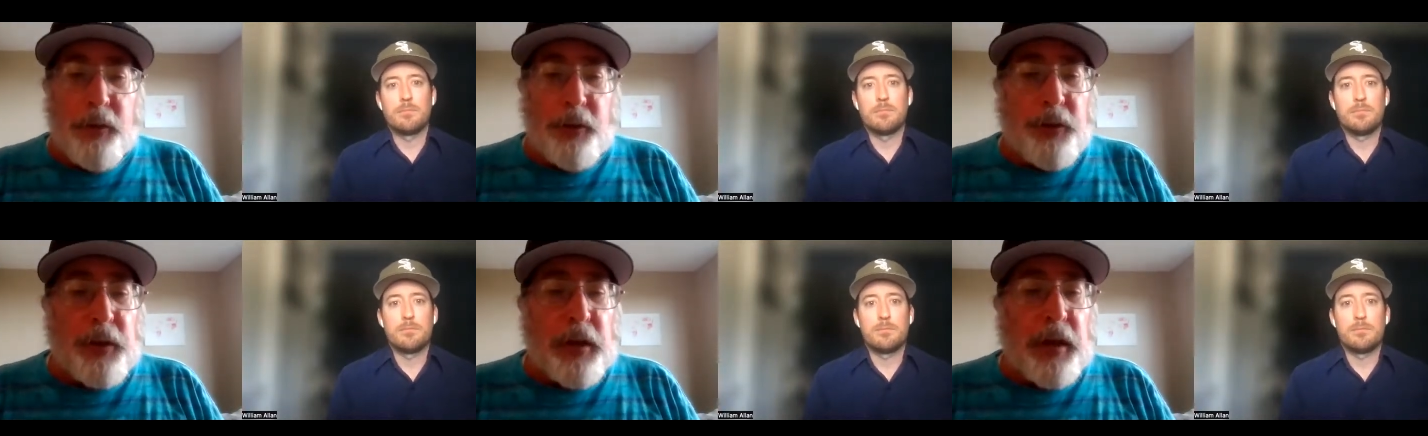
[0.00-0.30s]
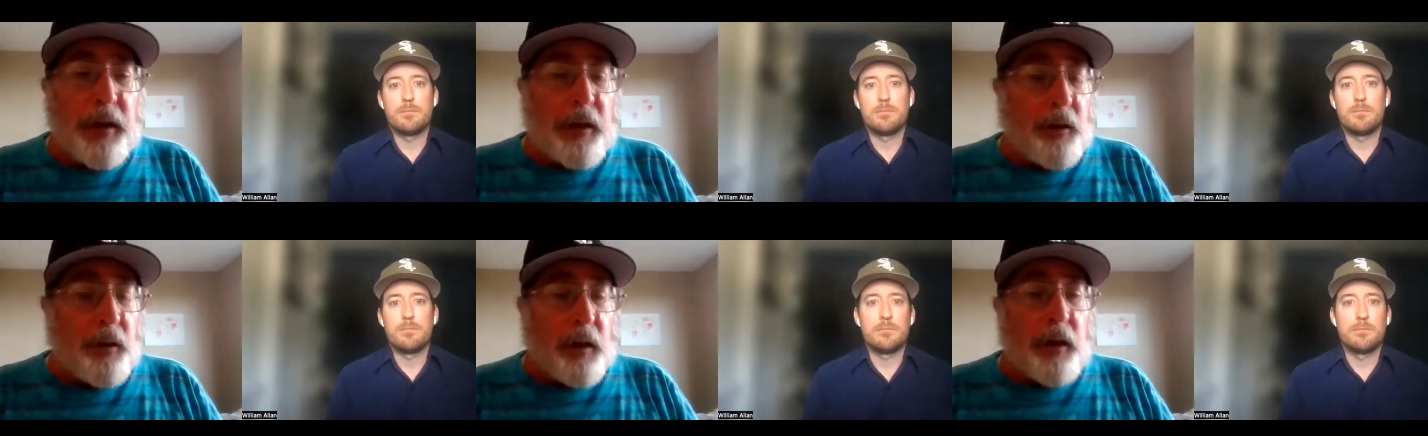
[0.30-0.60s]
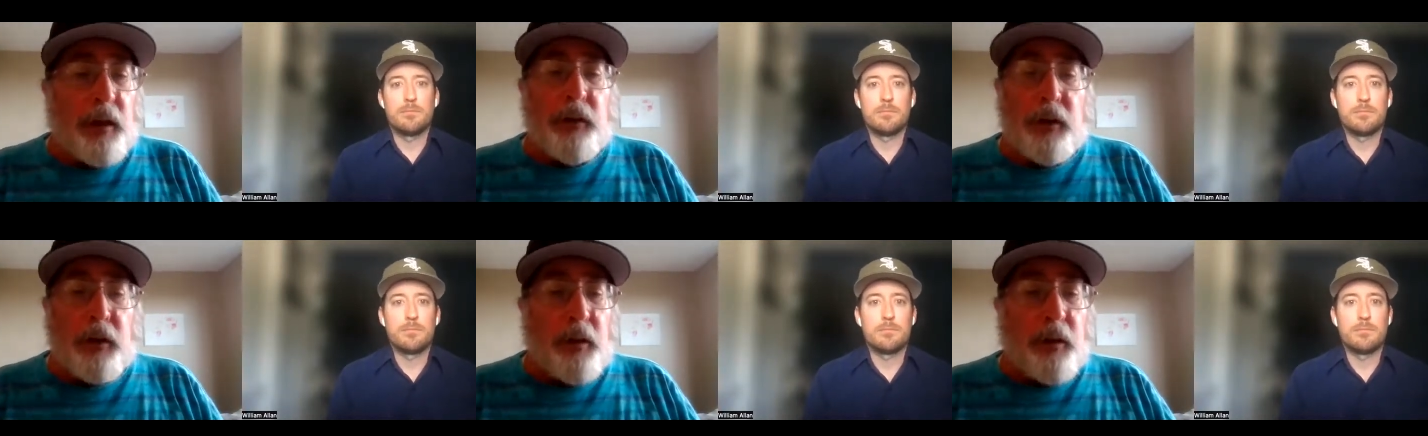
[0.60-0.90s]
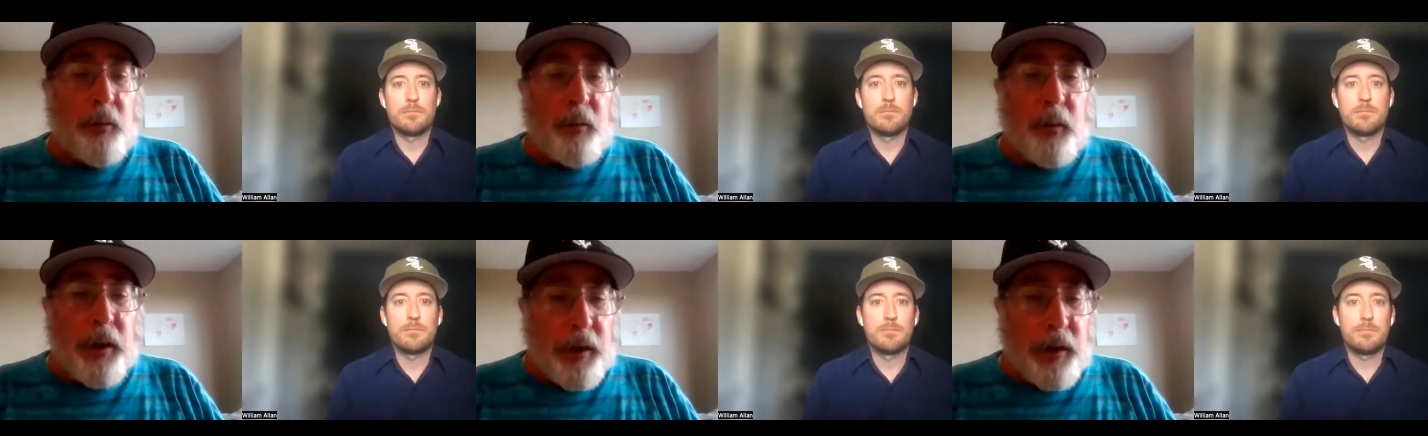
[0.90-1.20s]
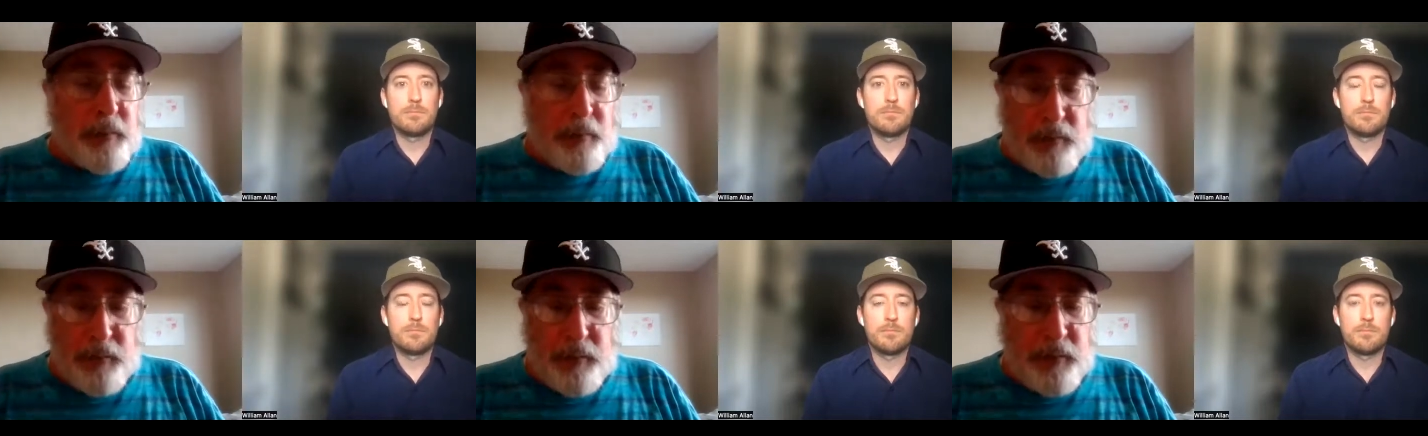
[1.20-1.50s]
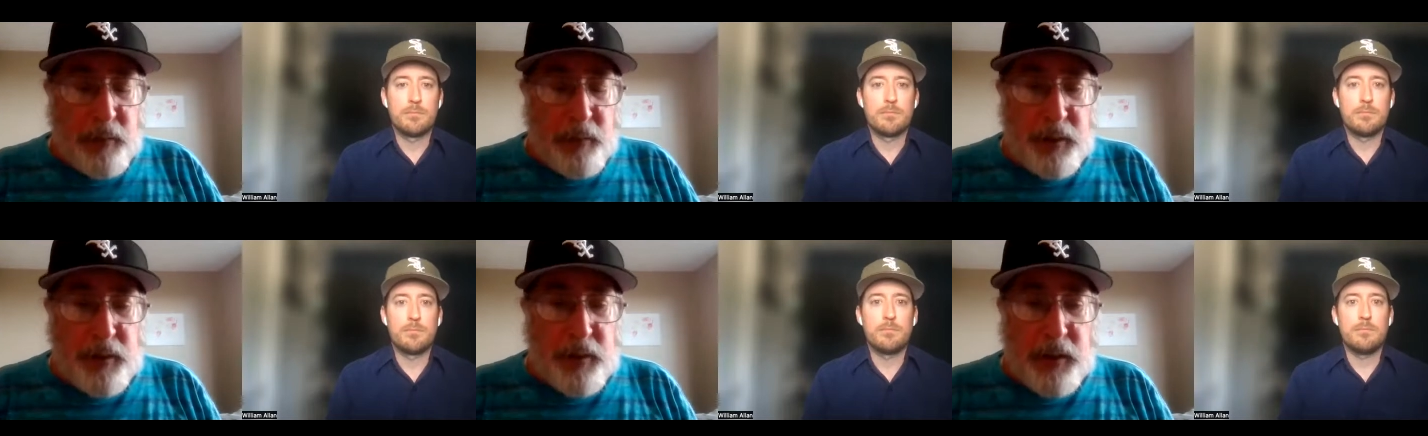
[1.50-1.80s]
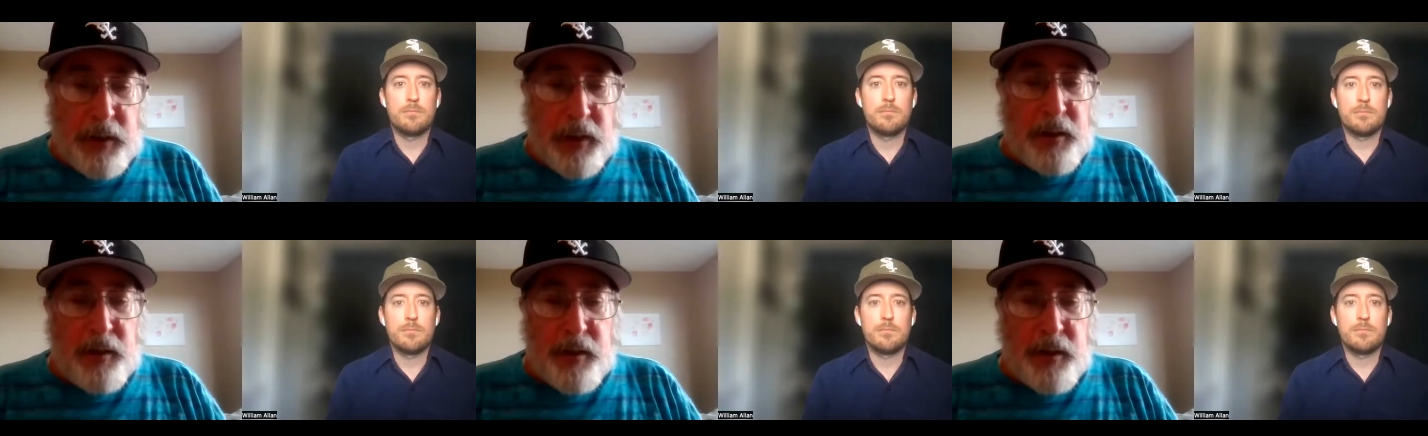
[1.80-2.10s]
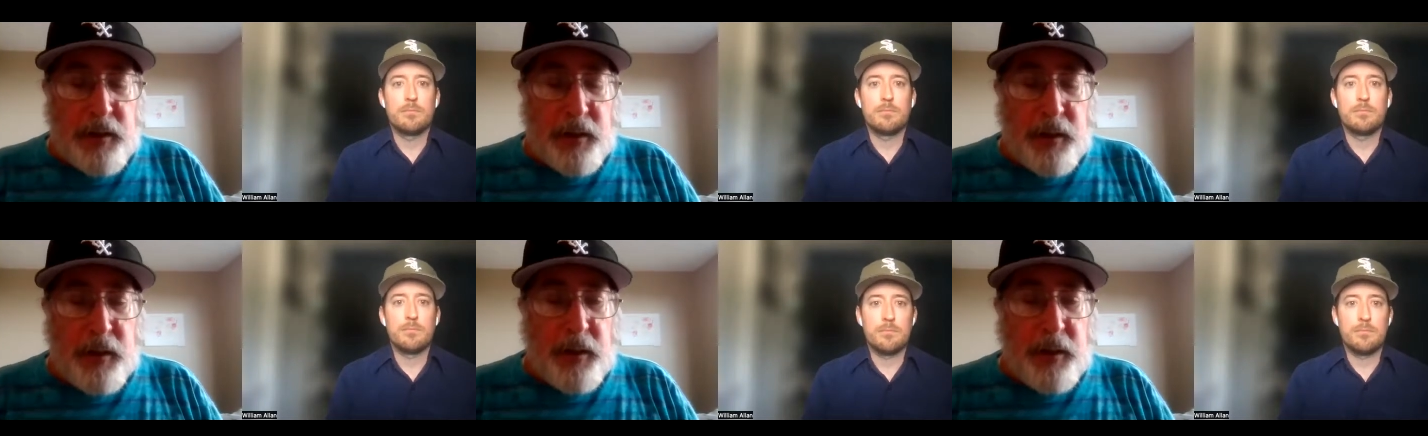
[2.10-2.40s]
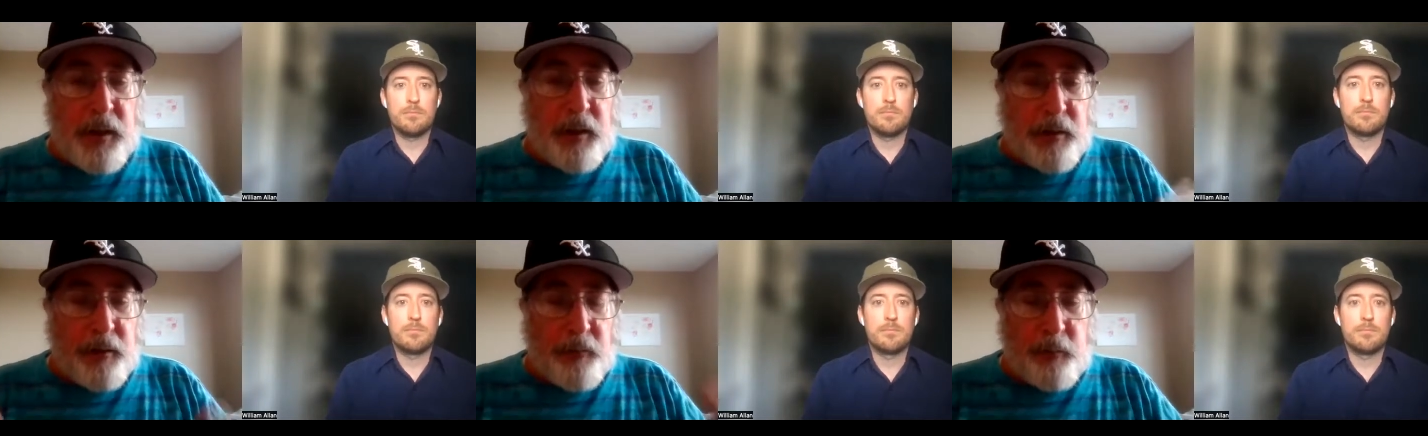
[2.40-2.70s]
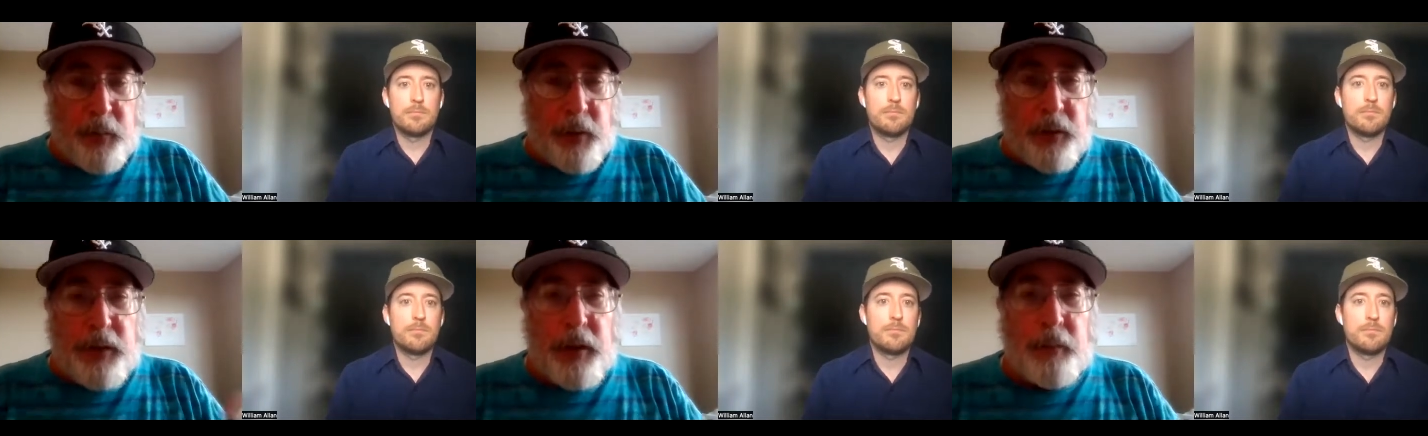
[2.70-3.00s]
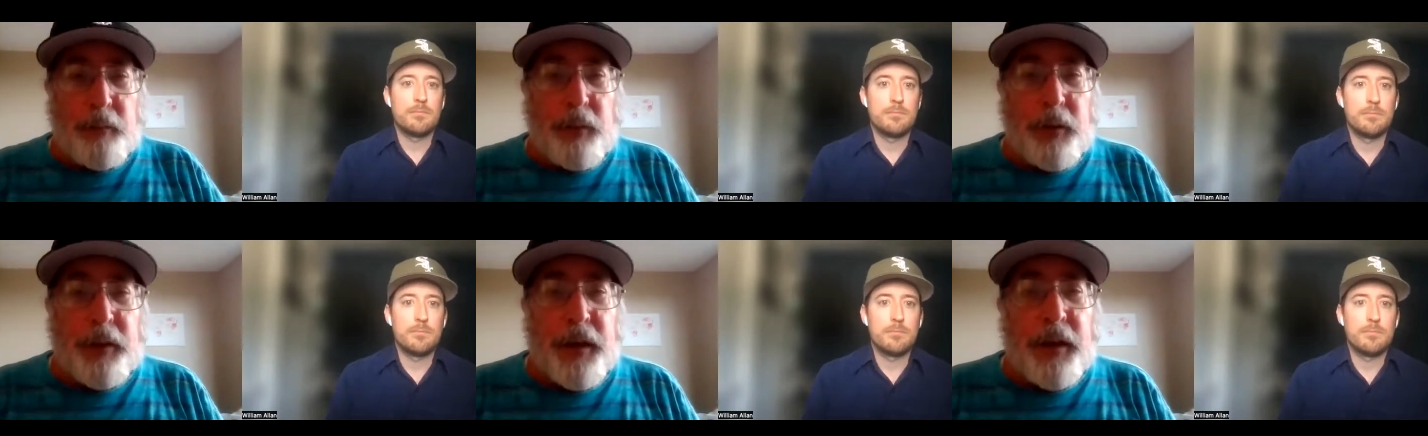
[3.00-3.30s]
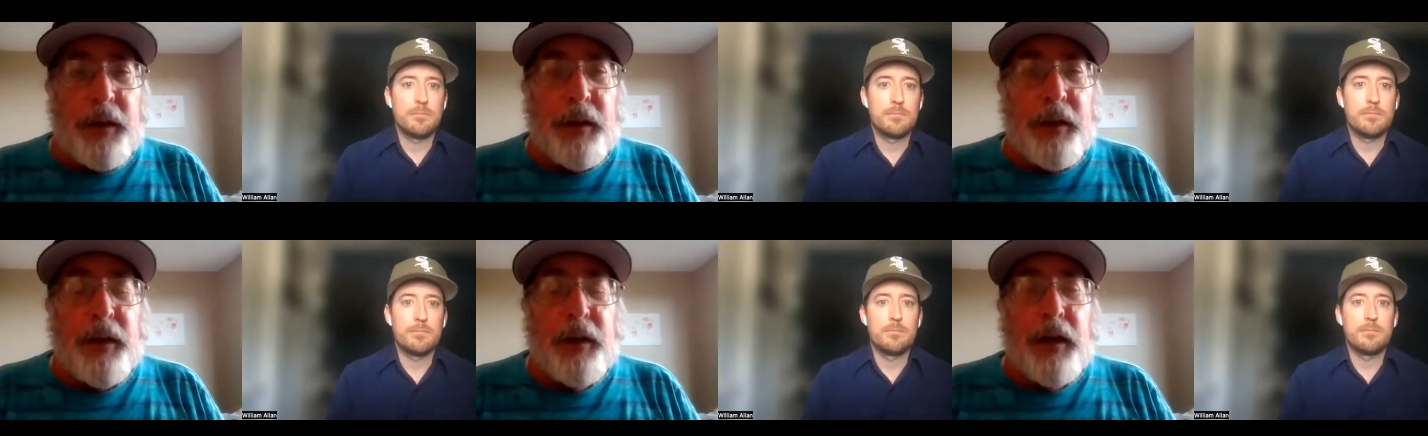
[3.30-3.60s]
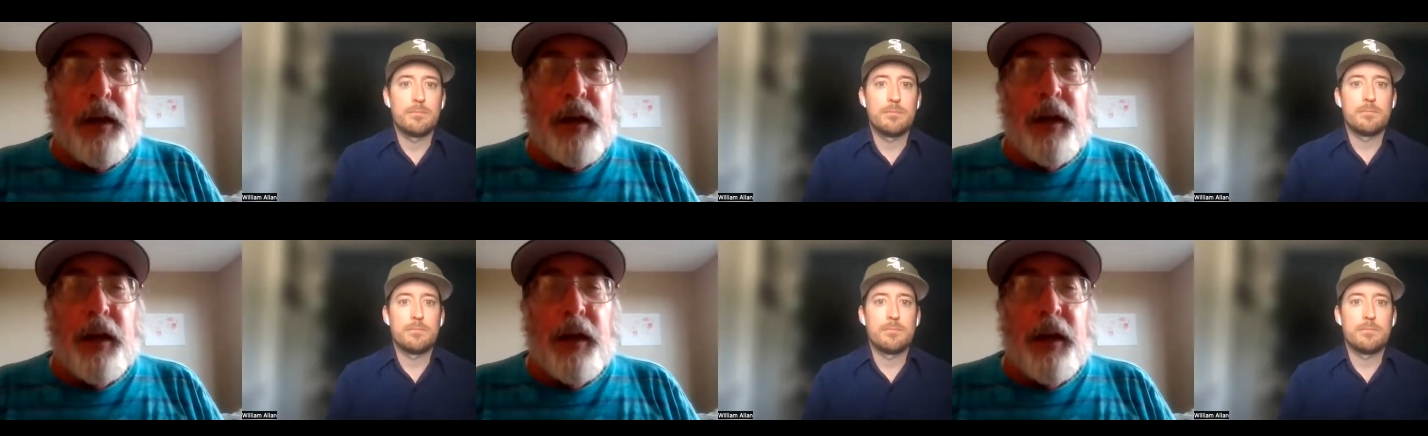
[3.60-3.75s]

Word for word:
Speaker 1: pathetic. Again, they're going to win. It's Kansas City. They built up a lead.